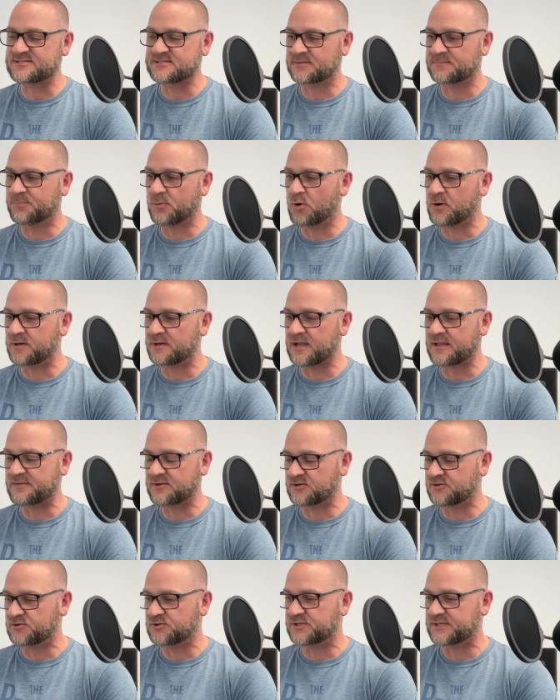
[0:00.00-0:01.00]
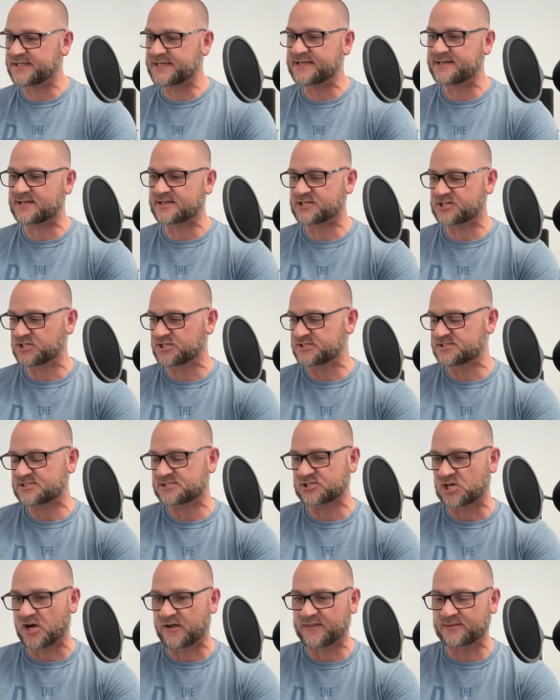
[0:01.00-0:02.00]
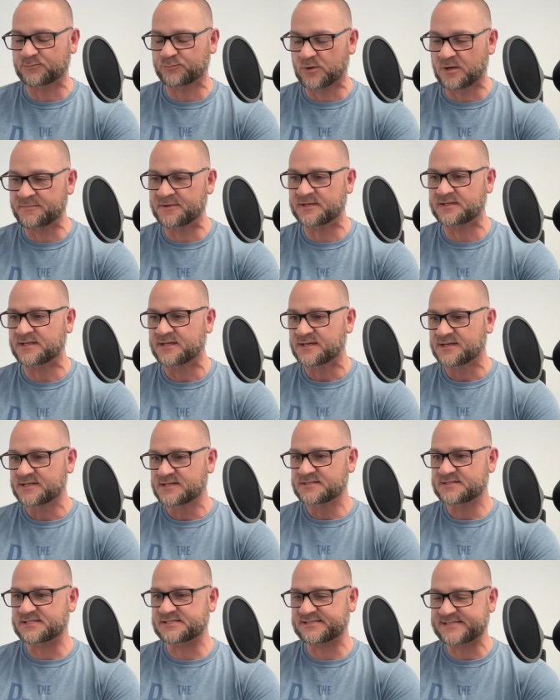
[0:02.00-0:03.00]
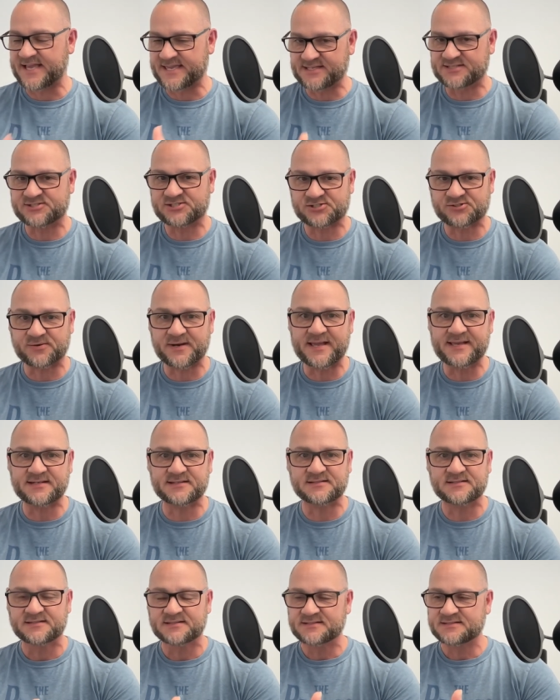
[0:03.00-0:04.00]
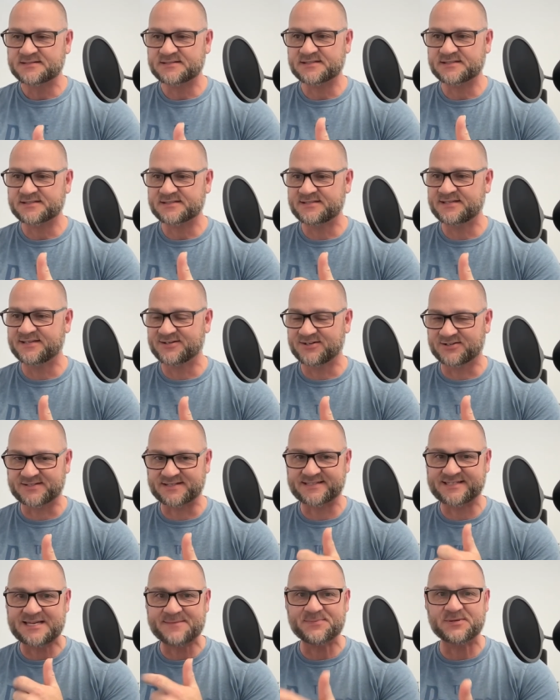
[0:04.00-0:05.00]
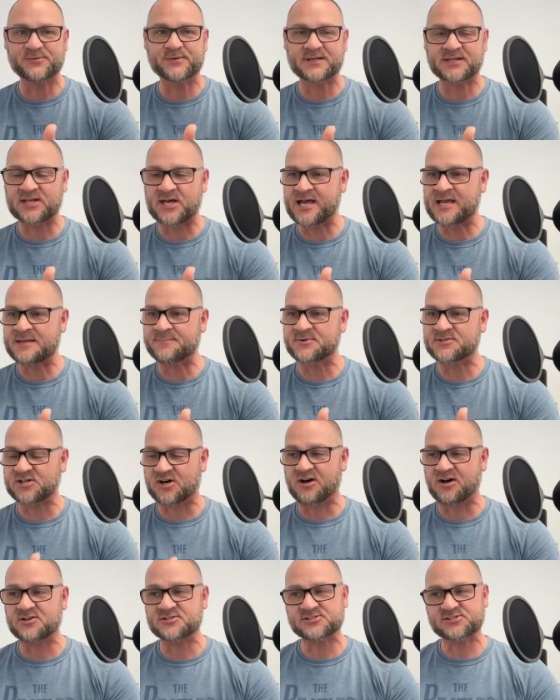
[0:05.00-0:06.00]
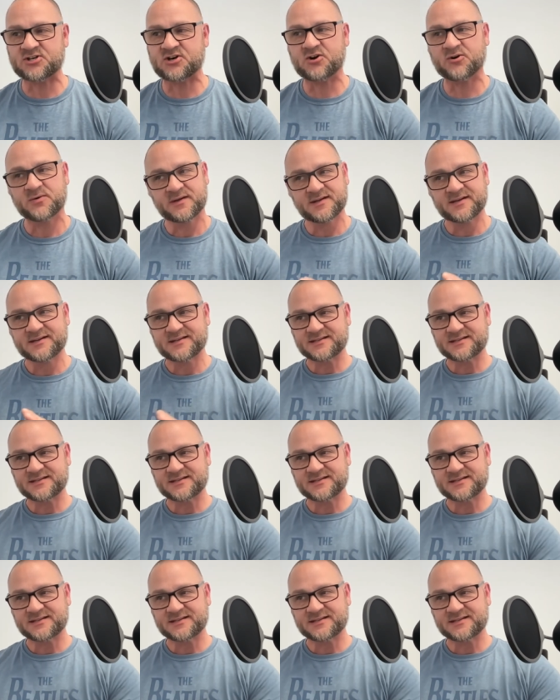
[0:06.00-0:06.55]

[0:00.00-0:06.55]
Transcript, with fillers: important. You need a good, solid woman to set you straight, to you know, to keep you in line, but to also